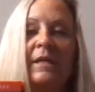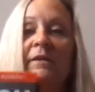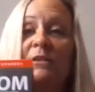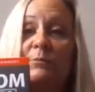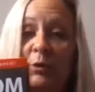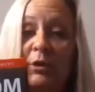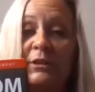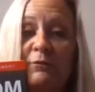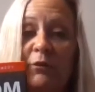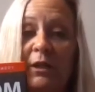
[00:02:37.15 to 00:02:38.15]
This book
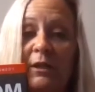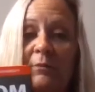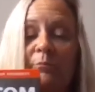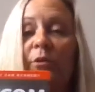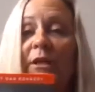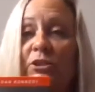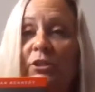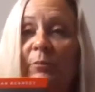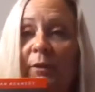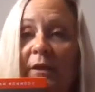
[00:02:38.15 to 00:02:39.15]
is free plus
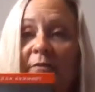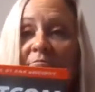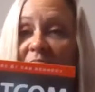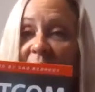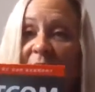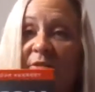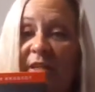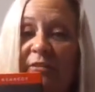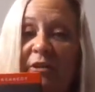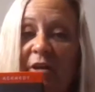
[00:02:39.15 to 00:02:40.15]
shipping, about
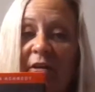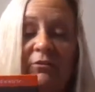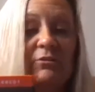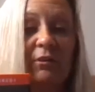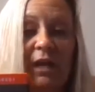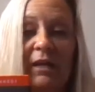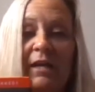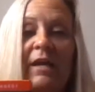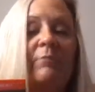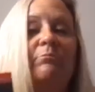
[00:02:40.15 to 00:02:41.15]
$7. Okay.
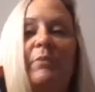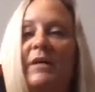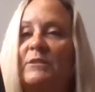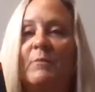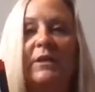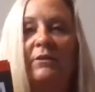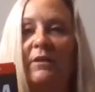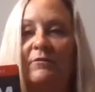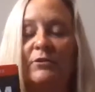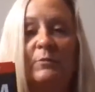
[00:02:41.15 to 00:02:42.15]
Best money you'll
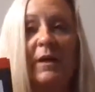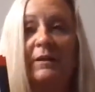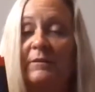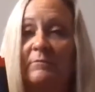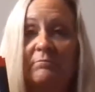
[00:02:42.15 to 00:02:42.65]
ever spend.